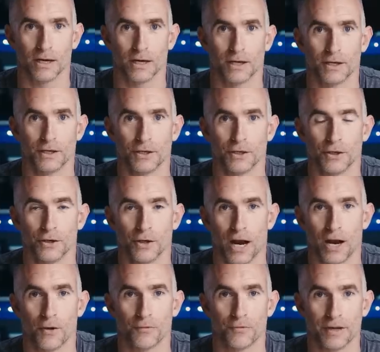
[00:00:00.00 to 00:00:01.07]
I
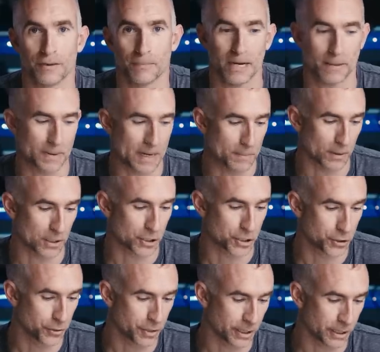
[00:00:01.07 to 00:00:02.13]
don't think many people are
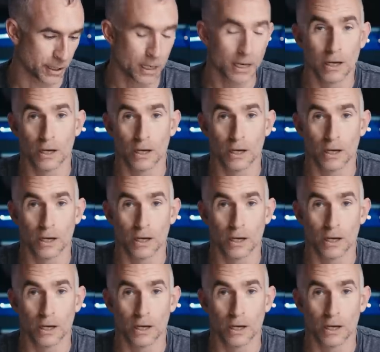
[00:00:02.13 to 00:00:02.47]
shooting